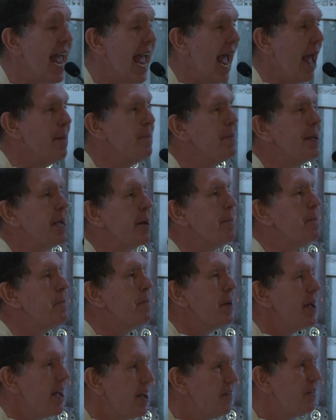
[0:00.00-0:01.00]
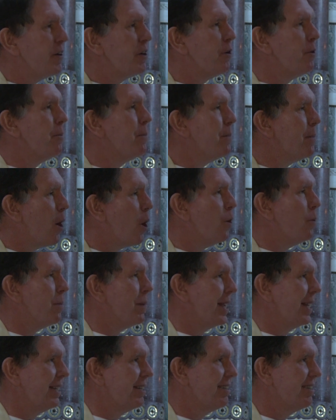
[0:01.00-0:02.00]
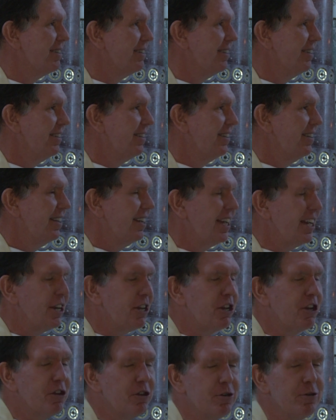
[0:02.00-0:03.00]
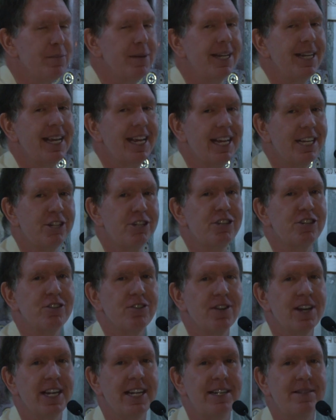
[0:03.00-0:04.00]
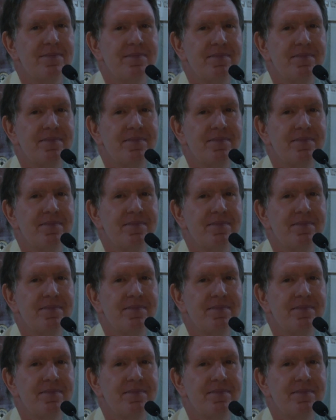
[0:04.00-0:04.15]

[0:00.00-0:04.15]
and be a pivotal moment in human history.